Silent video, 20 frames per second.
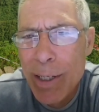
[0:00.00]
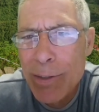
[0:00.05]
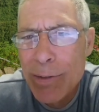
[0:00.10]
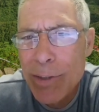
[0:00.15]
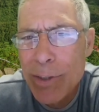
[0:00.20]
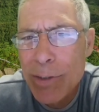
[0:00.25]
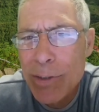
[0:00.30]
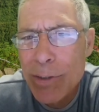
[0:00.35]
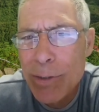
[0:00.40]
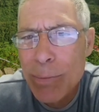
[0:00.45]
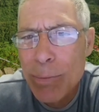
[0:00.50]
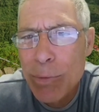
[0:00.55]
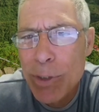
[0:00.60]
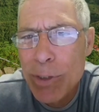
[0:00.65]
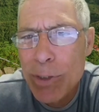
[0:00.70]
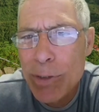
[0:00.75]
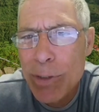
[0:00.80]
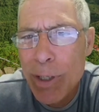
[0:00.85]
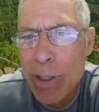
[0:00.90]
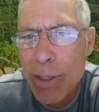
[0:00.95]
System
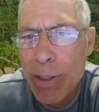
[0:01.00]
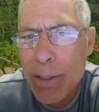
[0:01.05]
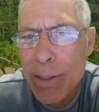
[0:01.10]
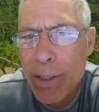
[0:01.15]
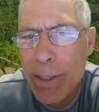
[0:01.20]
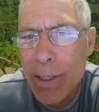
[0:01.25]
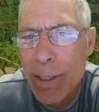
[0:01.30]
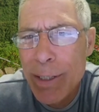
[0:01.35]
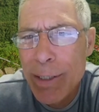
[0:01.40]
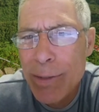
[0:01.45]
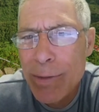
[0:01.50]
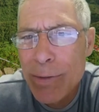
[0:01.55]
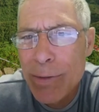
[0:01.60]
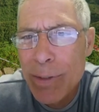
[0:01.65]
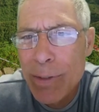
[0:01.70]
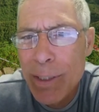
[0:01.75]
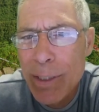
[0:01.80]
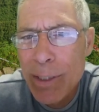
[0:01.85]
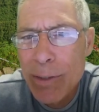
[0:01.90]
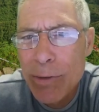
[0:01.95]
restart is
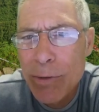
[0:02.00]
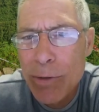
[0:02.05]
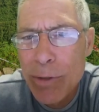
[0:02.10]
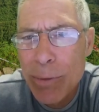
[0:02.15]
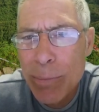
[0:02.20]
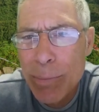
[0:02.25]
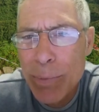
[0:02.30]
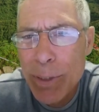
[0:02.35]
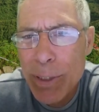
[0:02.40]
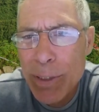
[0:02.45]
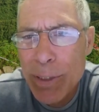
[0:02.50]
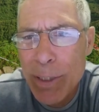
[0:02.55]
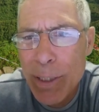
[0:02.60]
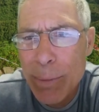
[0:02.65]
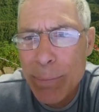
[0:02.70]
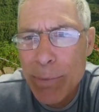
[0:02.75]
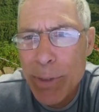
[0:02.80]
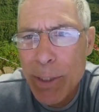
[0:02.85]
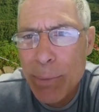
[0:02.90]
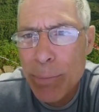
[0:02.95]
needed to complete the
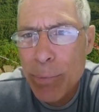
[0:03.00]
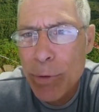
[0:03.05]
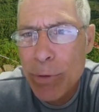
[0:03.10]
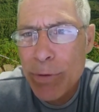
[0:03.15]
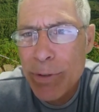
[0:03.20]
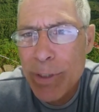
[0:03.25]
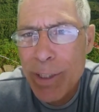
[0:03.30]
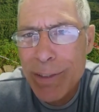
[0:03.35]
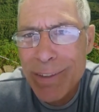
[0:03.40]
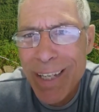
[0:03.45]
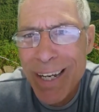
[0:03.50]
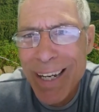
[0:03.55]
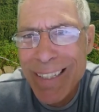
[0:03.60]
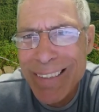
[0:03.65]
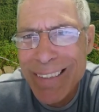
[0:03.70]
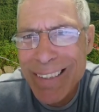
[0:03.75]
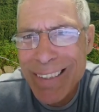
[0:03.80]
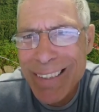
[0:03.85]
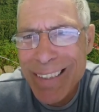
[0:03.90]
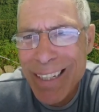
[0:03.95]
update process. I
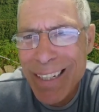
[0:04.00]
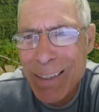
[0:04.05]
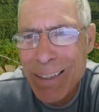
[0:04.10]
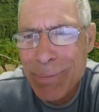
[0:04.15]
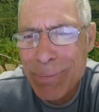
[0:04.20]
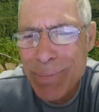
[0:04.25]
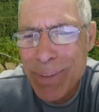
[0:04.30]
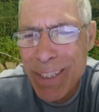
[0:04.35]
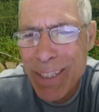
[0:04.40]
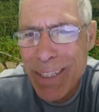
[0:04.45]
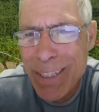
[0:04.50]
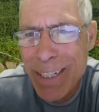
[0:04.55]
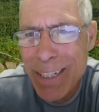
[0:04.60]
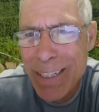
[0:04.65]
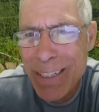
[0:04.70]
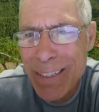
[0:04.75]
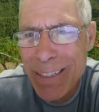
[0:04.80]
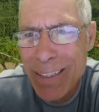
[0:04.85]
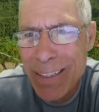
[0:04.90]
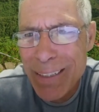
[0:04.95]
didn't update
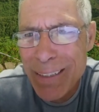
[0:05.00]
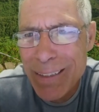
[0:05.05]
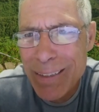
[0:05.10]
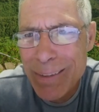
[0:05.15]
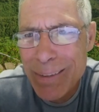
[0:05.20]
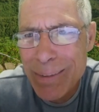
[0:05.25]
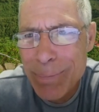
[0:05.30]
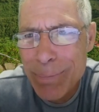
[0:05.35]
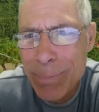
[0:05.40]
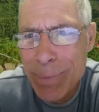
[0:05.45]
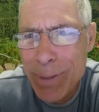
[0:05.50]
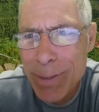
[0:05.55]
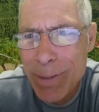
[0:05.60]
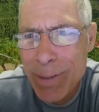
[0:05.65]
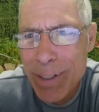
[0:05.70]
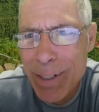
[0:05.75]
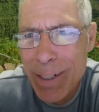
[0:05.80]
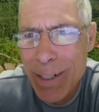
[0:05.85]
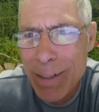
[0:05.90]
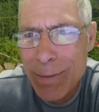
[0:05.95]
anything. This
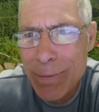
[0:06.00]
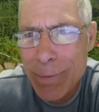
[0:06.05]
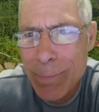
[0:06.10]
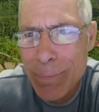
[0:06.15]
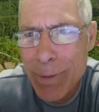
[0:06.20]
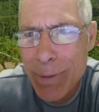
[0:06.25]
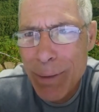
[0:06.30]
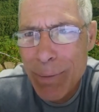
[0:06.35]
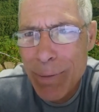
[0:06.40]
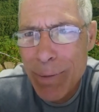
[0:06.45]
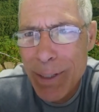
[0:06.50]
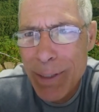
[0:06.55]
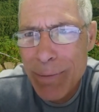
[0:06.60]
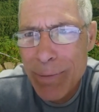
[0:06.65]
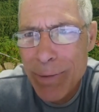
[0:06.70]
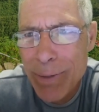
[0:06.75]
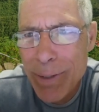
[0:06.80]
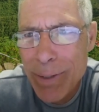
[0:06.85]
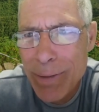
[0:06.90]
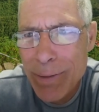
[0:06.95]
bugger off. I'm not ready
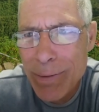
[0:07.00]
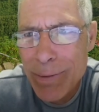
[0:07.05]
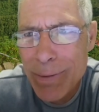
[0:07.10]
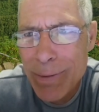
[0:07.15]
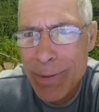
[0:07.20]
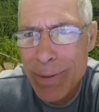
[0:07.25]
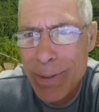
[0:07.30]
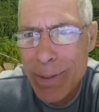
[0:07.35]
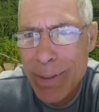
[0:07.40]
for this.